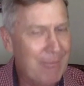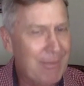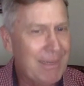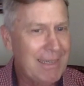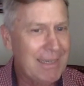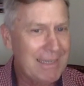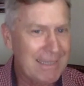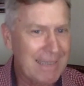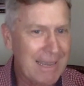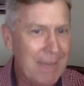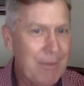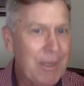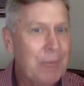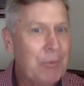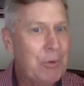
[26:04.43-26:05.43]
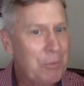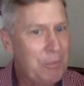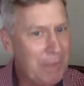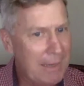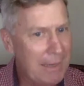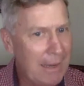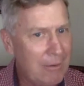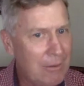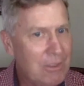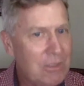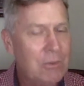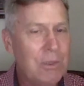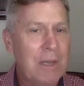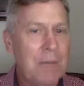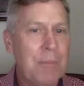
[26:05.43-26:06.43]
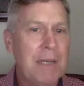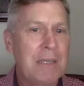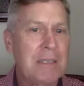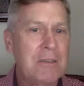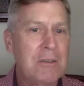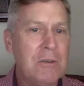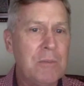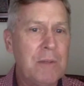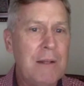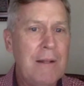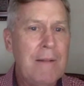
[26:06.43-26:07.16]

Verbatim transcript: in an examining room, but now is doing it by Zoom.